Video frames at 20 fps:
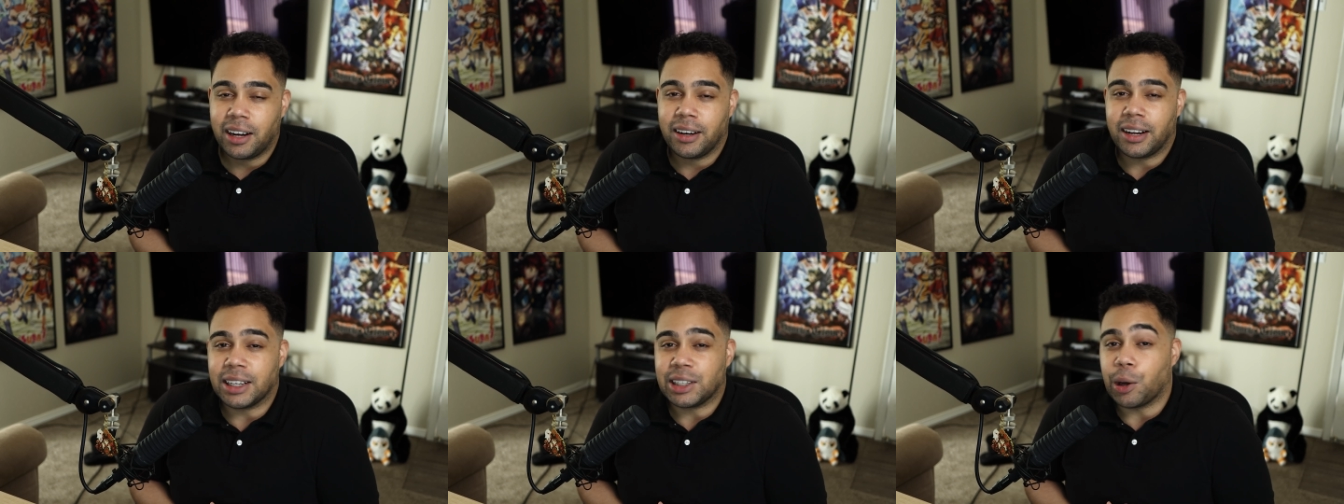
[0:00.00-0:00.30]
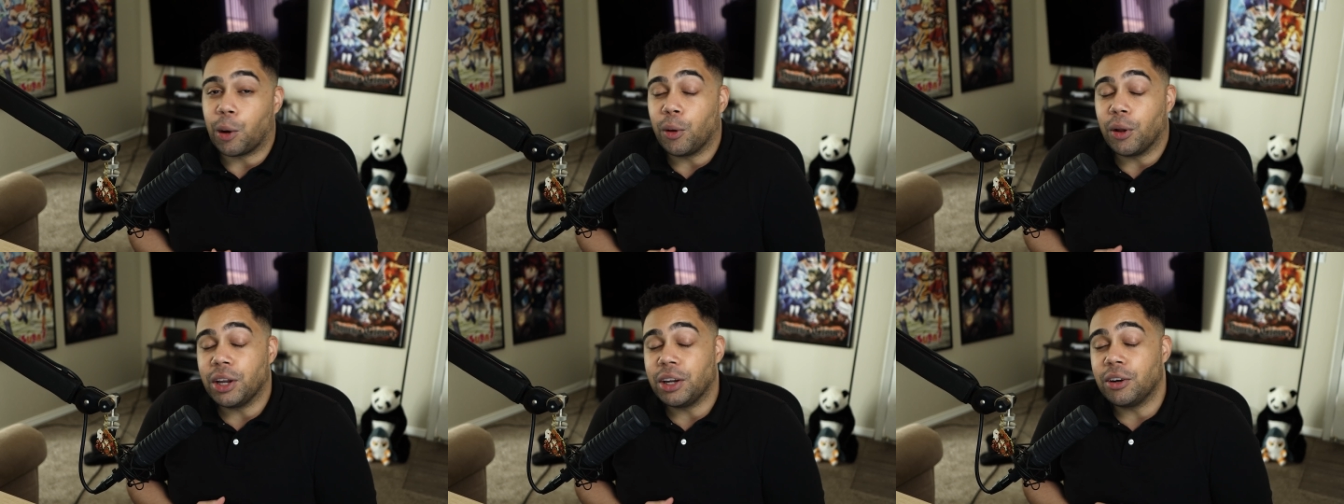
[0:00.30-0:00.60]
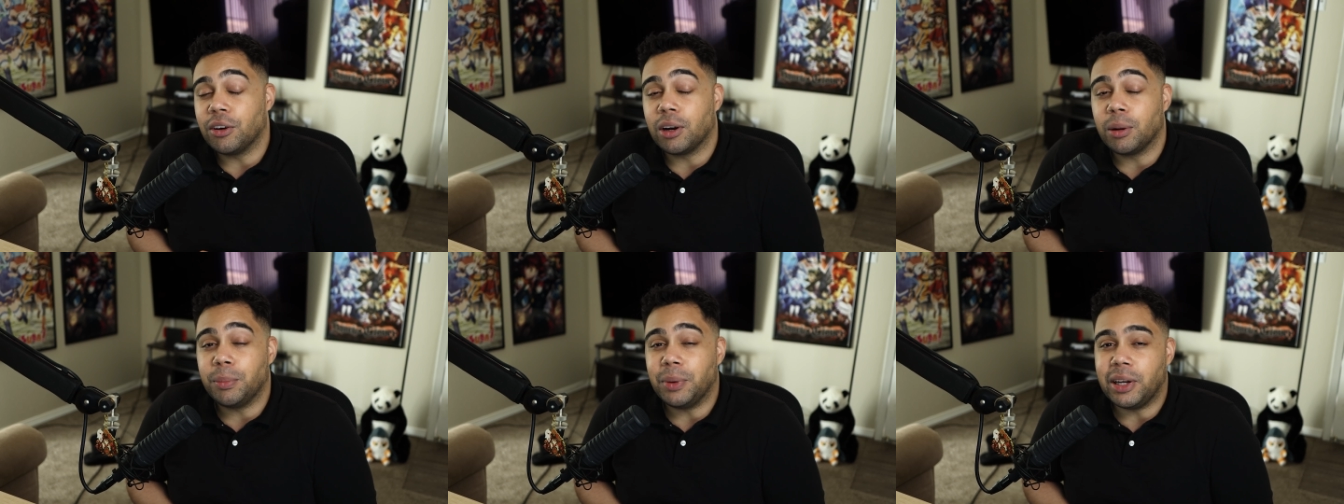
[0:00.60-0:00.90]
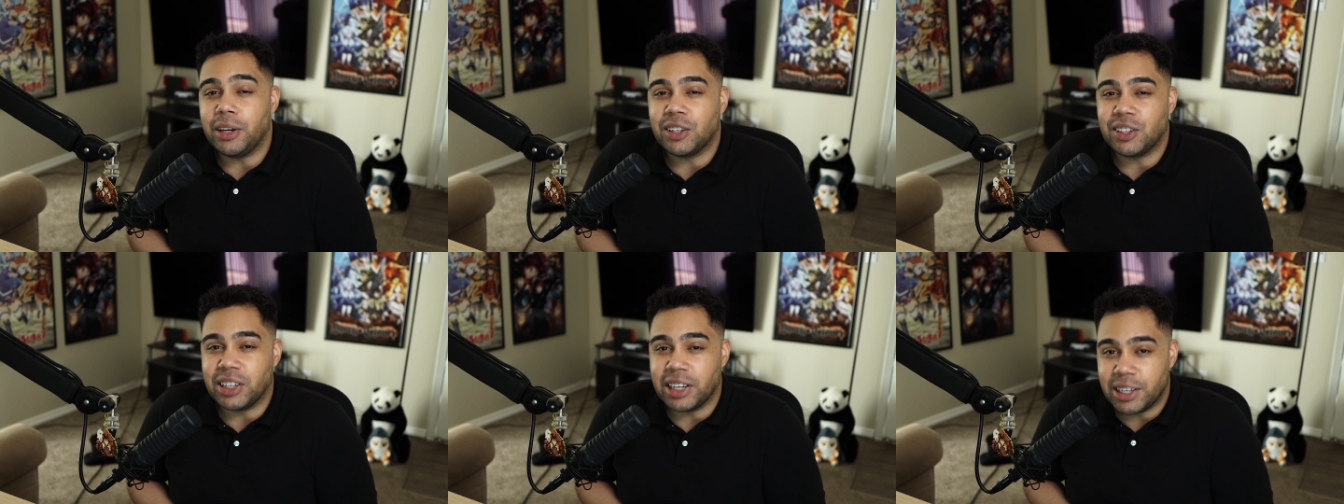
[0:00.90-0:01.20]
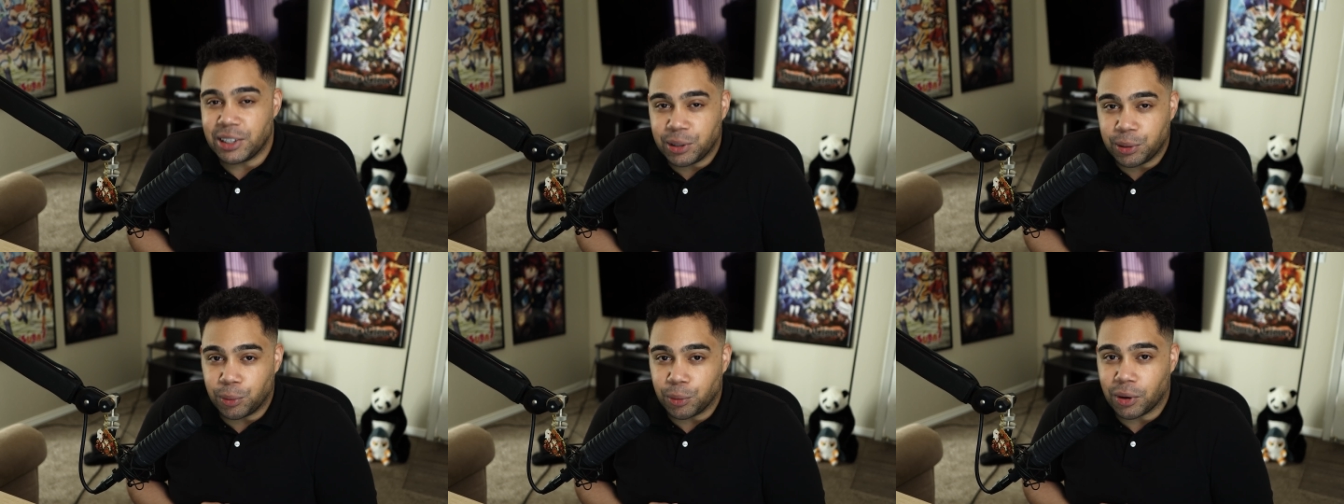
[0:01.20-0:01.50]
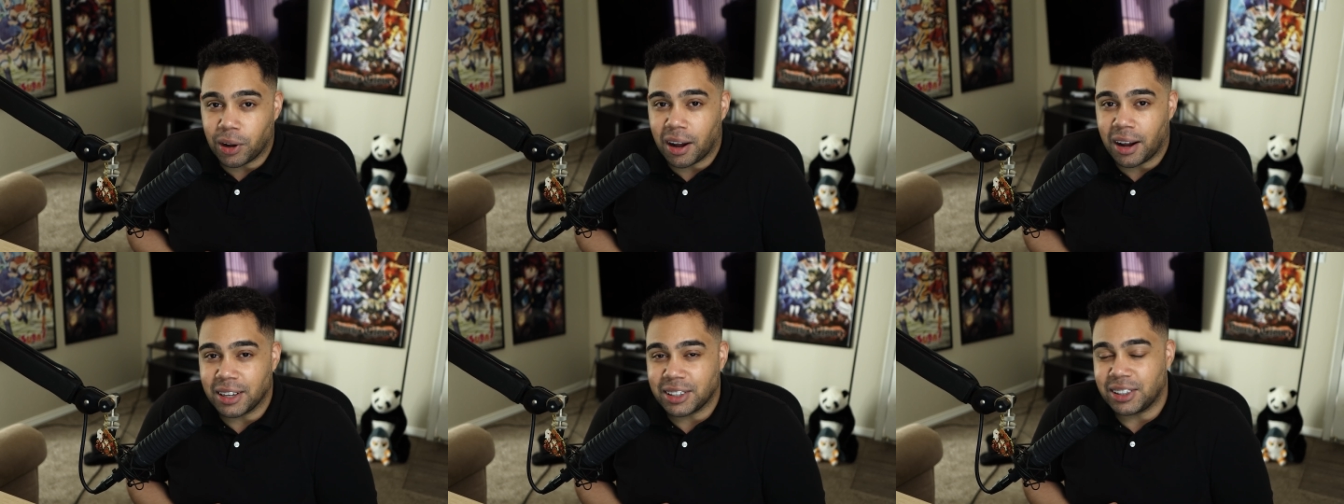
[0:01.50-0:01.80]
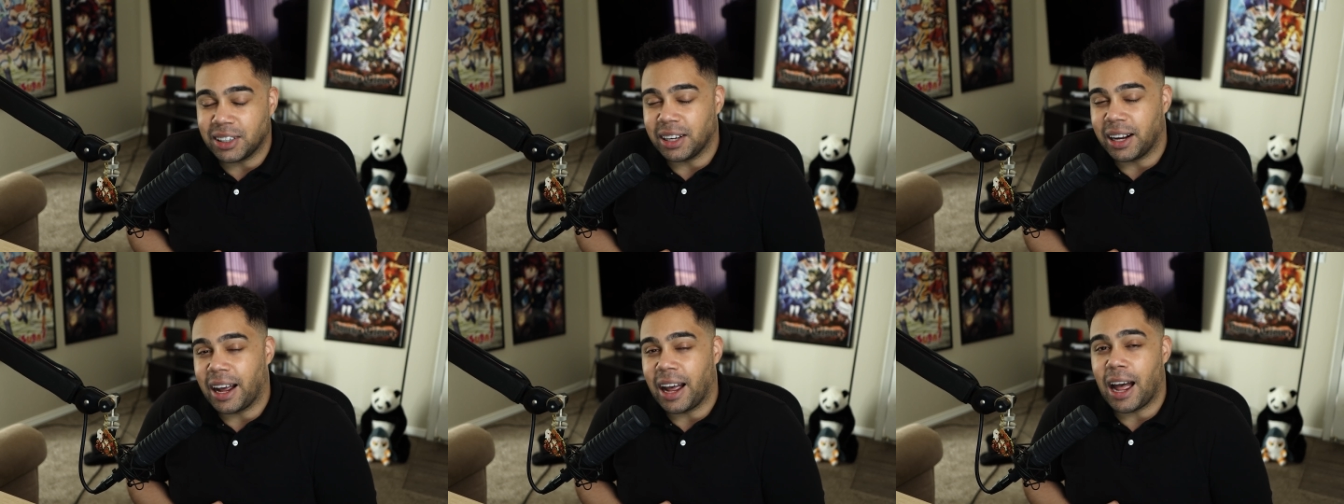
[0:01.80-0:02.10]
That's only going to be seasonal
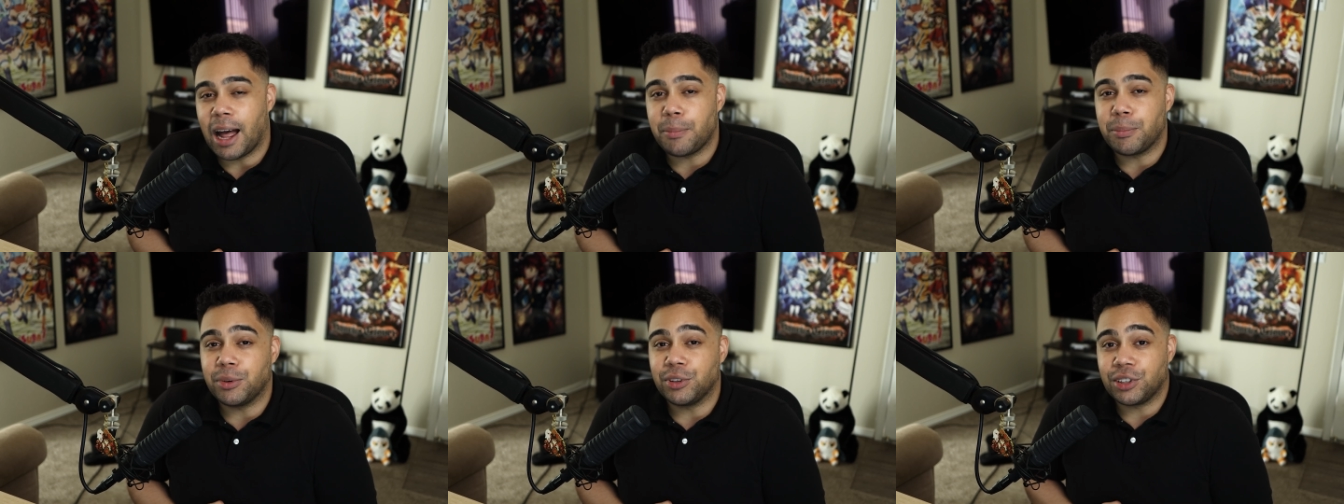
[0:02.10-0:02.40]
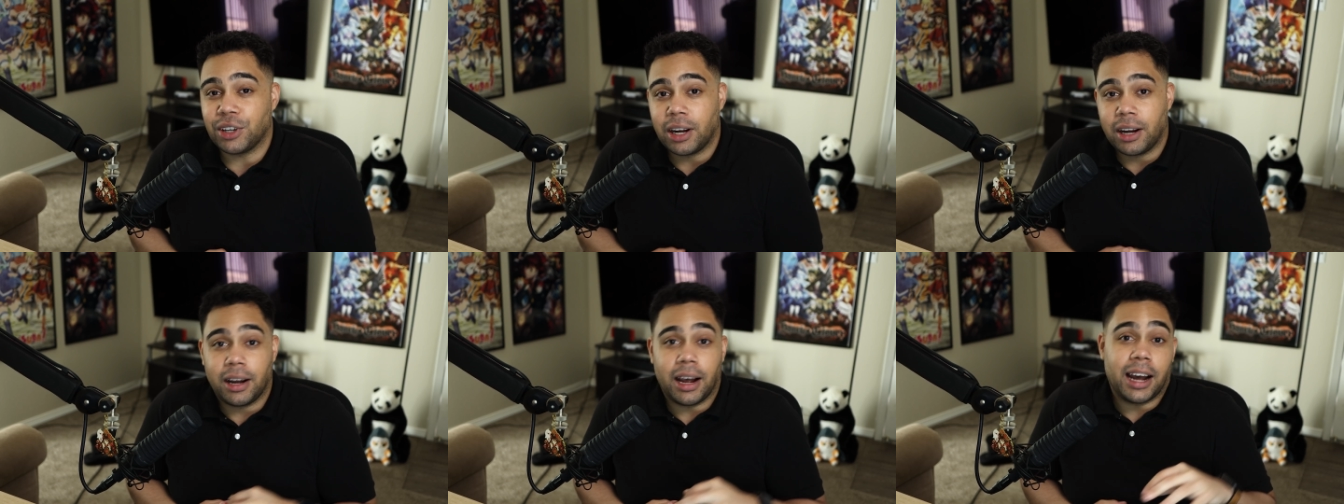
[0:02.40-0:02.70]
content that happens